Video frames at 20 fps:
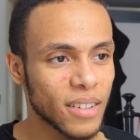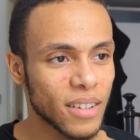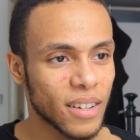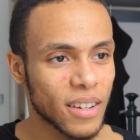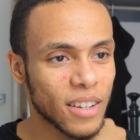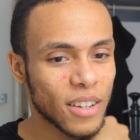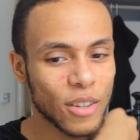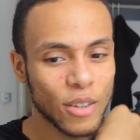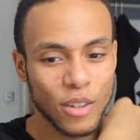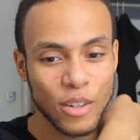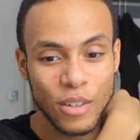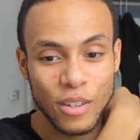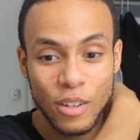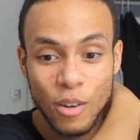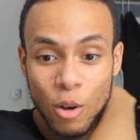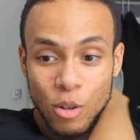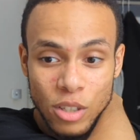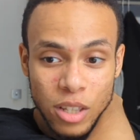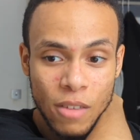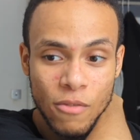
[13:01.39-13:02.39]
the
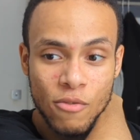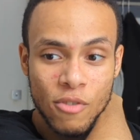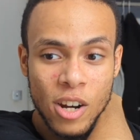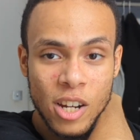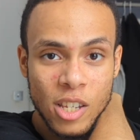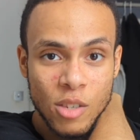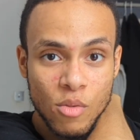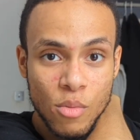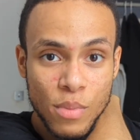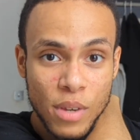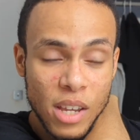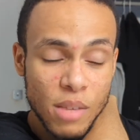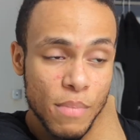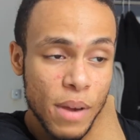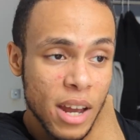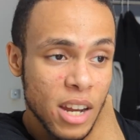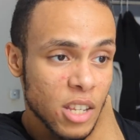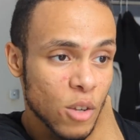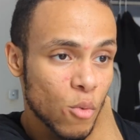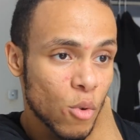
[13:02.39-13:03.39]
cost of living crisis would be as
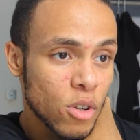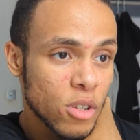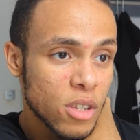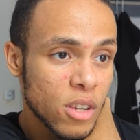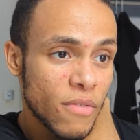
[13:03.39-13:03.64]
bad as it was.